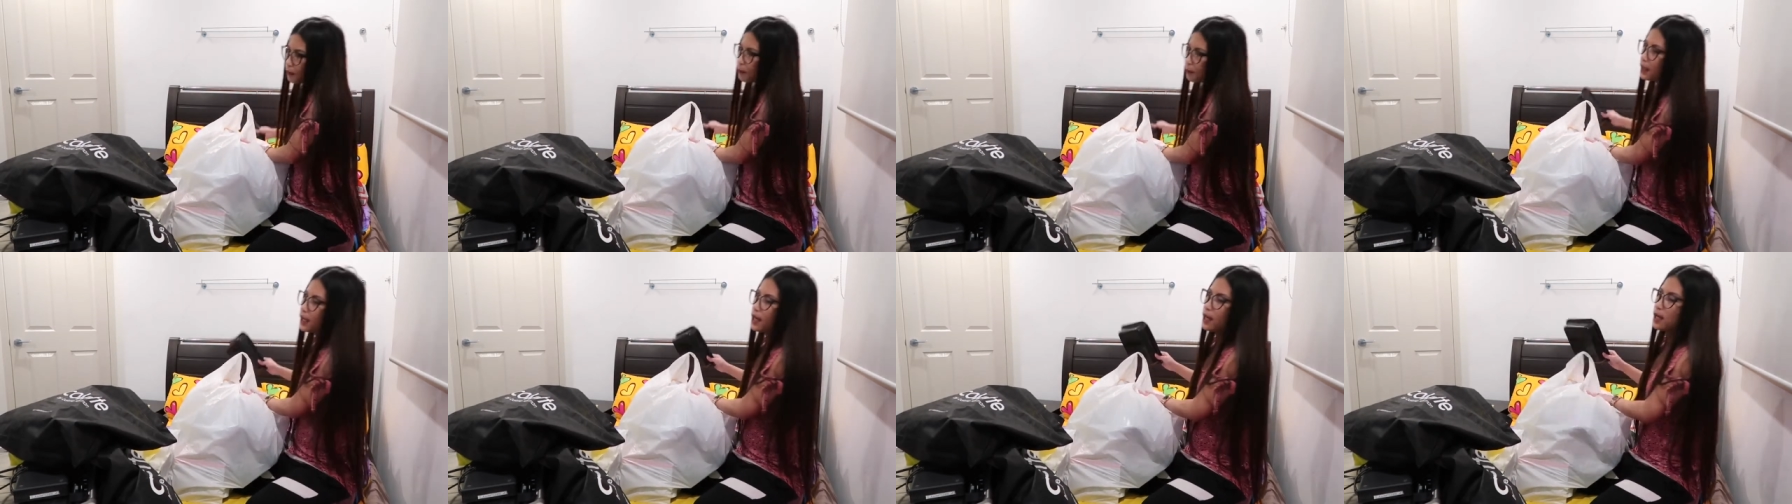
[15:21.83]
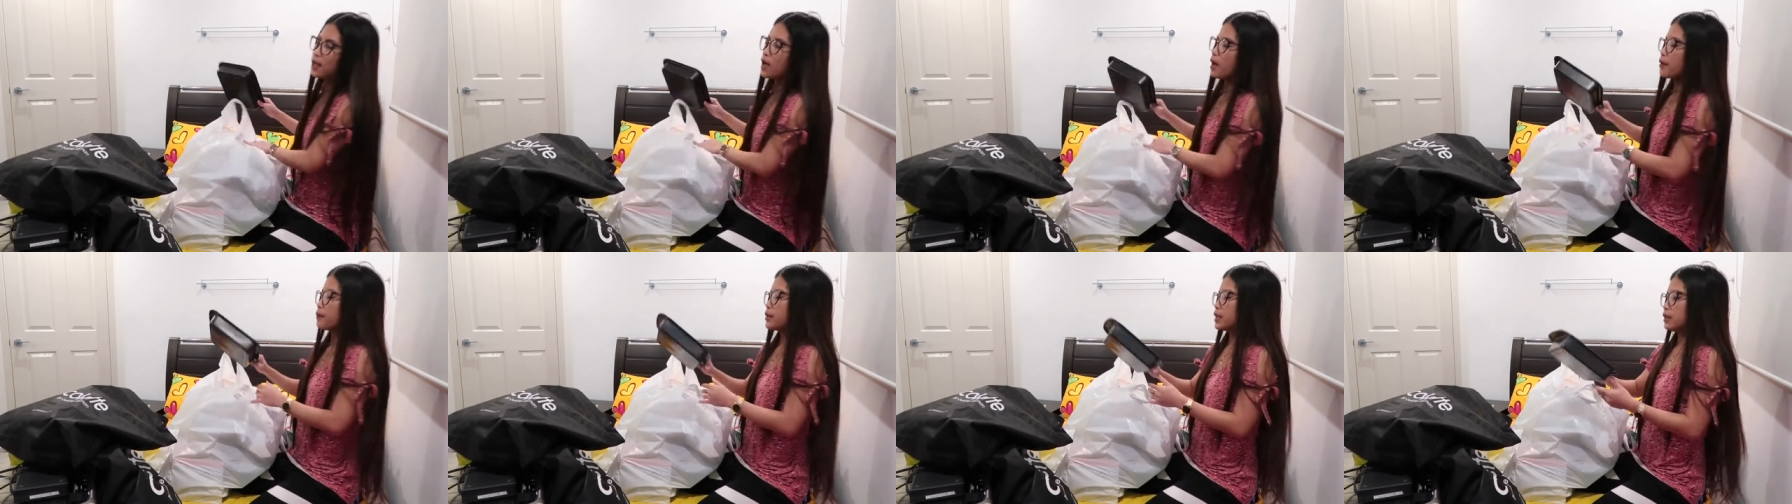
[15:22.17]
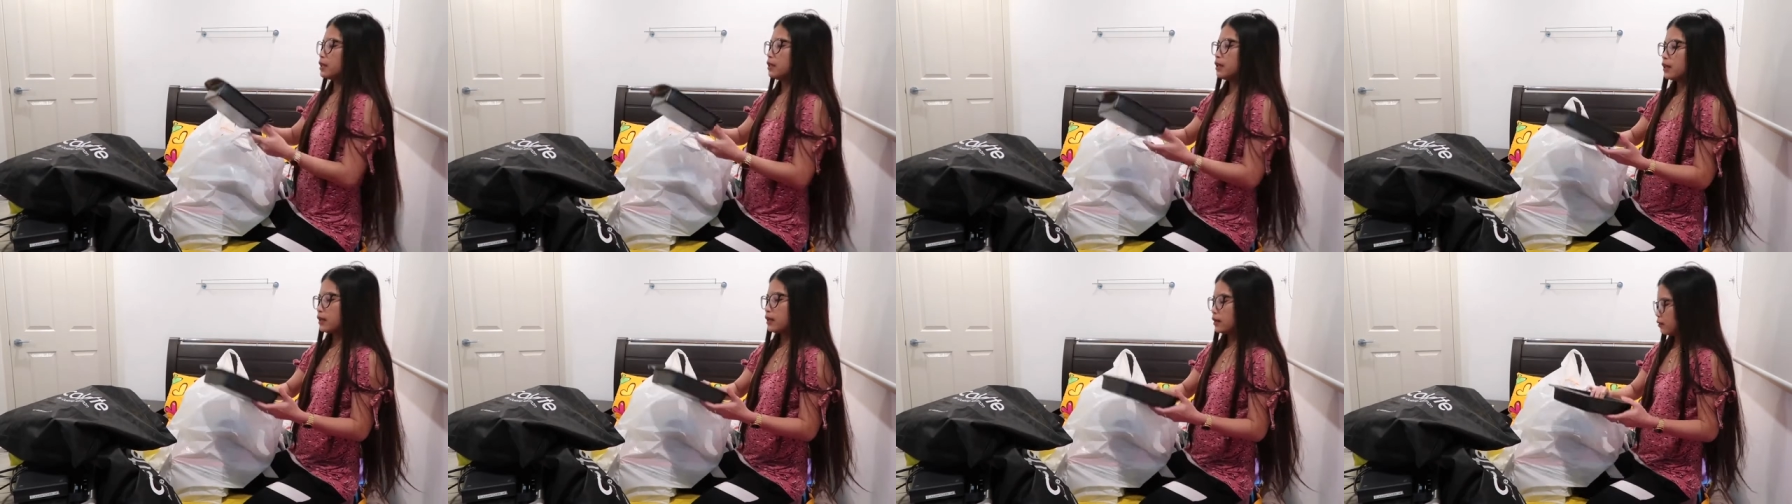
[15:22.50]
magagamit
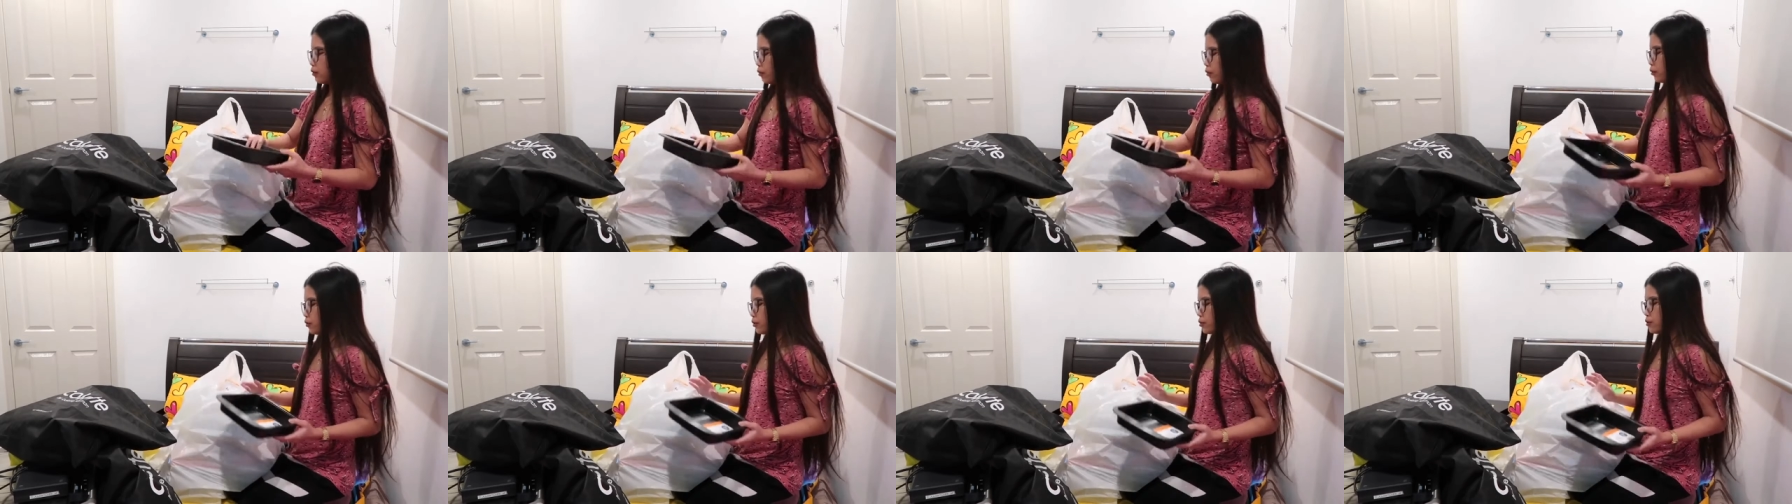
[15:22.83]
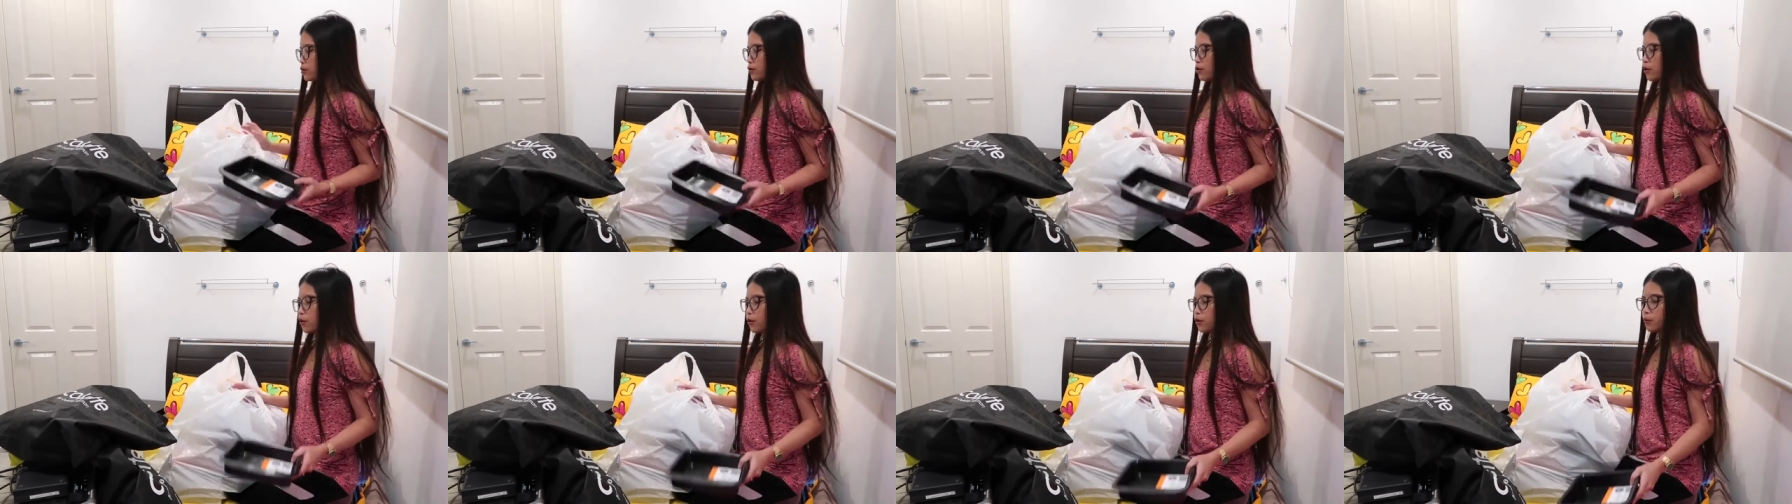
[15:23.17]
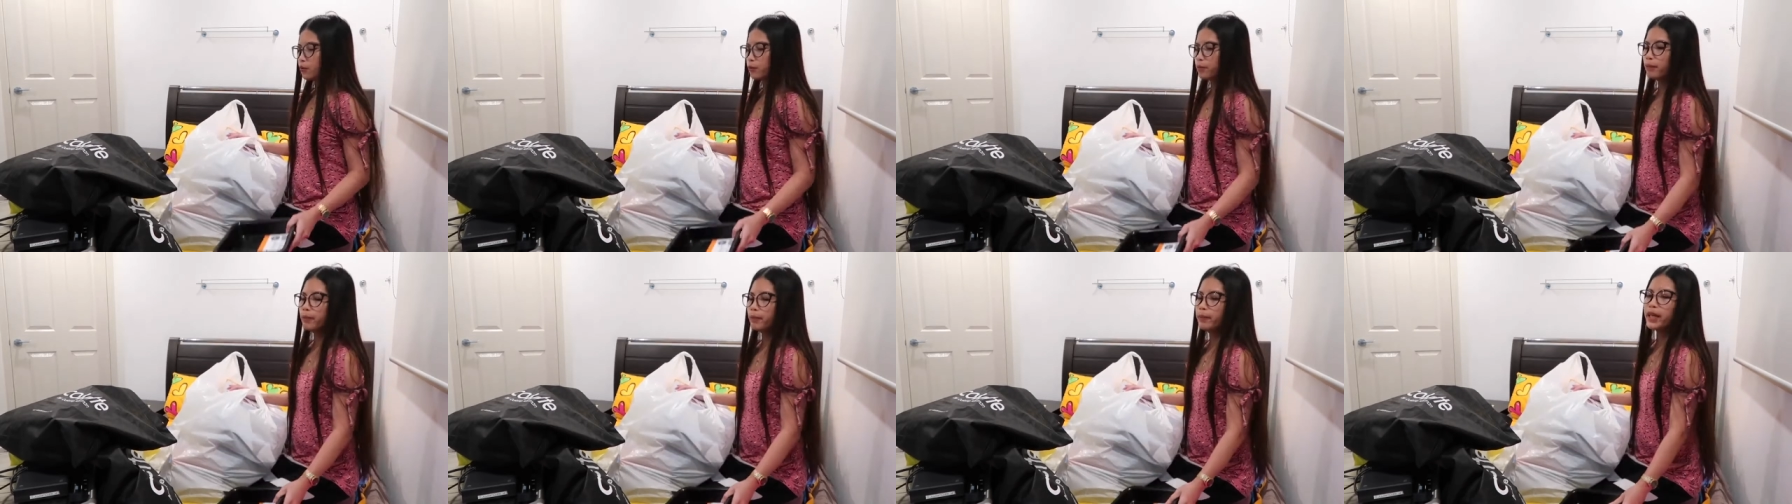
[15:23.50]
nila to.
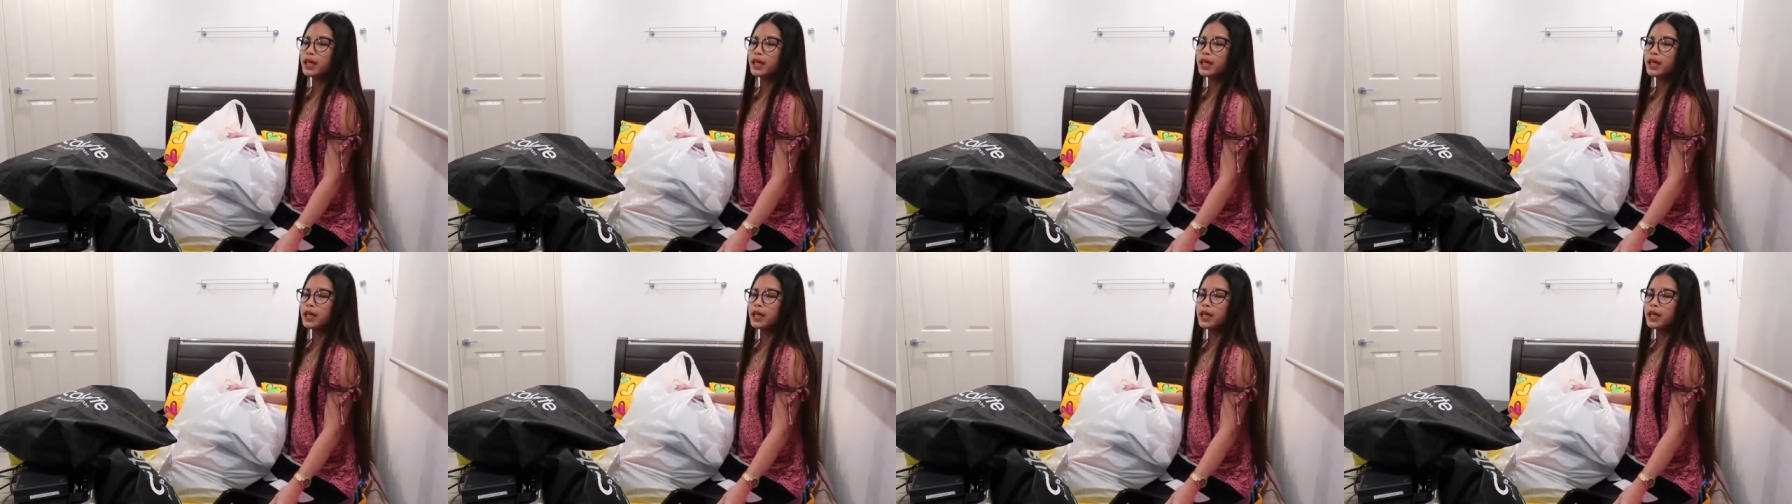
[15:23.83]
So,